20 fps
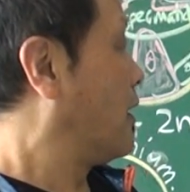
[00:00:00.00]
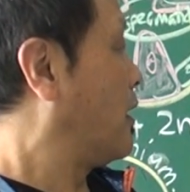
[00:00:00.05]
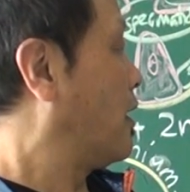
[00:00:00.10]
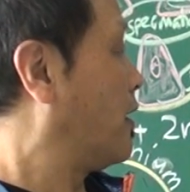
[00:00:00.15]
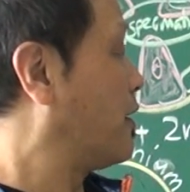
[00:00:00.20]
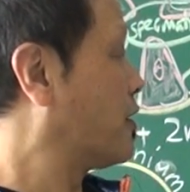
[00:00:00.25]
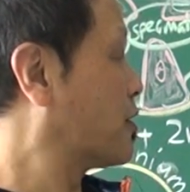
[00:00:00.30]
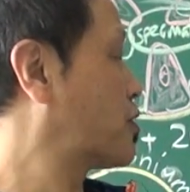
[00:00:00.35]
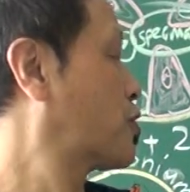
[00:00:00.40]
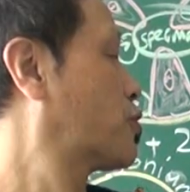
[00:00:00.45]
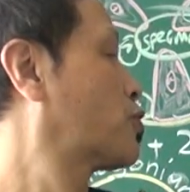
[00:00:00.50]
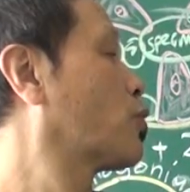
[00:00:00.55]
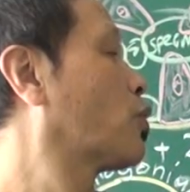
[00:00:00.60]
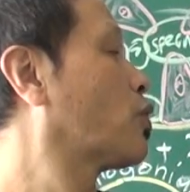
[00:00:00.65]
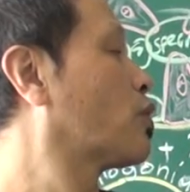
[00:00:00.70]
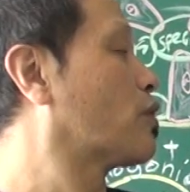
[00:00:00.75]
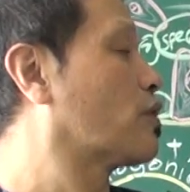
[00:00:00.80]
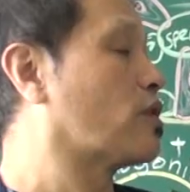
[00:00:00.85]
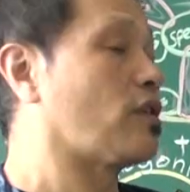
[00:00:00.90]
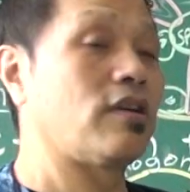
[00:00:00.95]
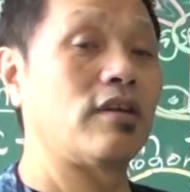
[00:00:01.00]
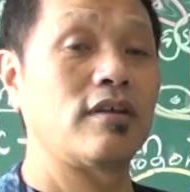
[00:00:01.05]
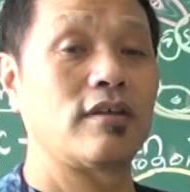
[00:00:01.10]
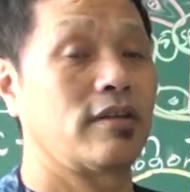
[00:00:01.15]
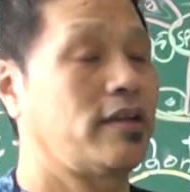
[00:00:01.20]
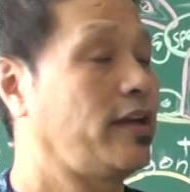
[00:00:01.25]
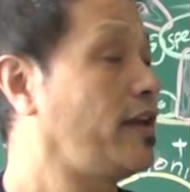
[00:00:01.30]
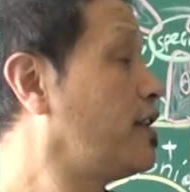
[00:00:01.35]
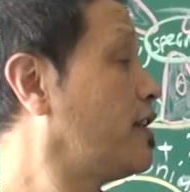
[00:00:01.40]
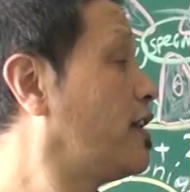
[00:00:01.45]
and stored
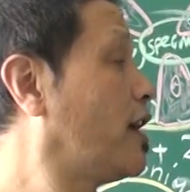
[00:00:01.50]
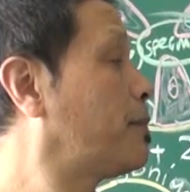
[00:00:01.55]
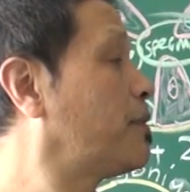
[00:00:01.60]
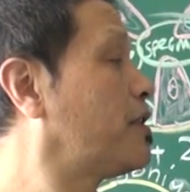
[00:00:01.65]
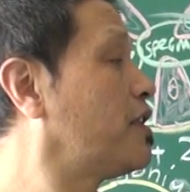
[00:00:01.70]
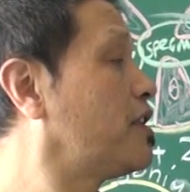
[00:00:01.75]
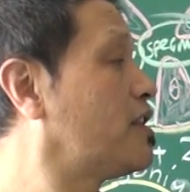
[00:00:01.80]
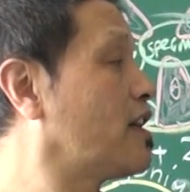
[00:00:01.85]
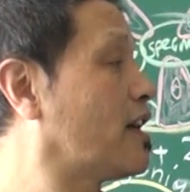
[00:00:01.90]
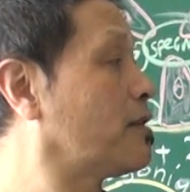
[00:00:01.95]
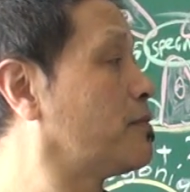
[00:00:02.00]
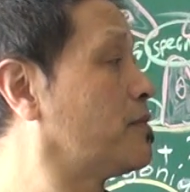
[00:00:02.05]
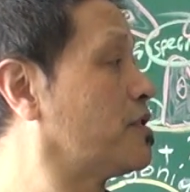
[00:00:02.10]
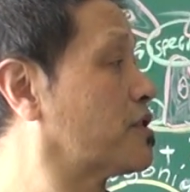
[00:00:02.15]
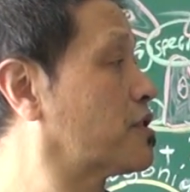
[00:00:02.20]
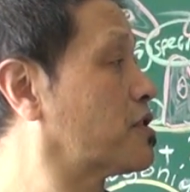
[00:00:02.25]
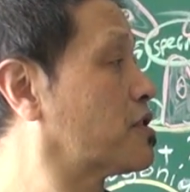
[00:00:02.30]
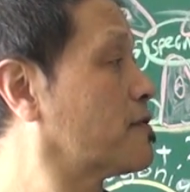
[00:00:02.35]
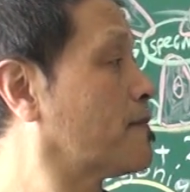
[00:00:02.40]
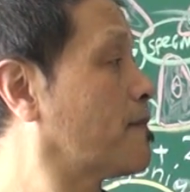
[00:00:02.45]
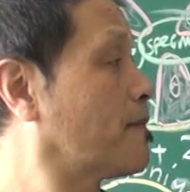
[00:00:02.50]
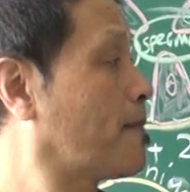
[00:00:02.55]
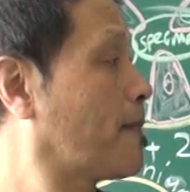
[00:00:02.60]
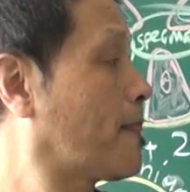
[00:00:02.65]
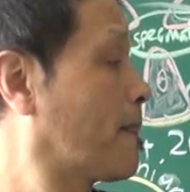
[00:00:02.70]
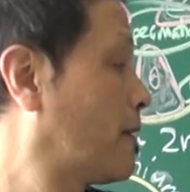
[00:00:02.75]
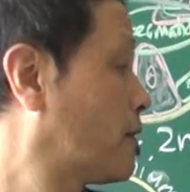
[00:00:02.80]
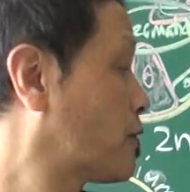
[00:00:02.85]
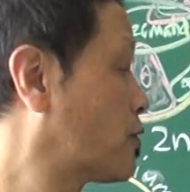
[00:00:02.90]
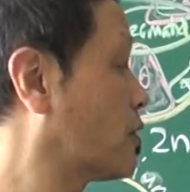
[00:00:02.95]
in the epididymis.
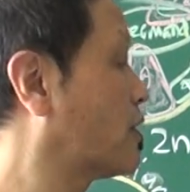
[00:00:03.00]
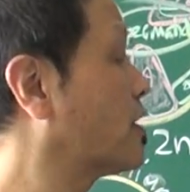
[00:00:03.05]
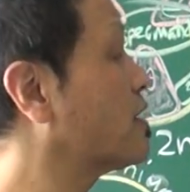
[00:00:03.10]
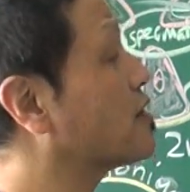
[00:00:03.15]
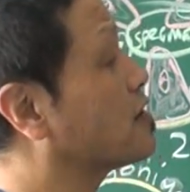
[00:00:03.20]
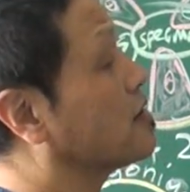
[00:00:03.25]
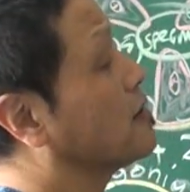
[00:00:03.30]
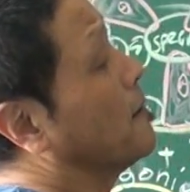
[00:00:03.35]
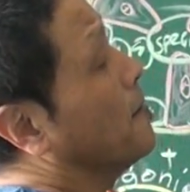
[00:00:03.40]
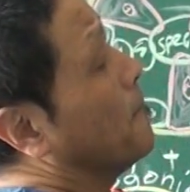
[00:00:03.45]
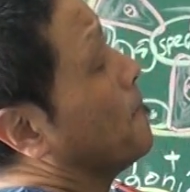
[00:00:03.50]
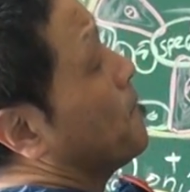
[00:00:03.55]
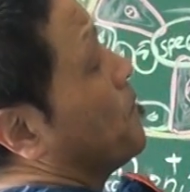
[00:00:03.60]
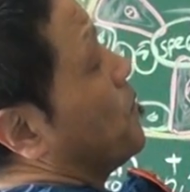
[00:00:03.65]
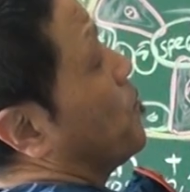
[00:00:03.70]
So this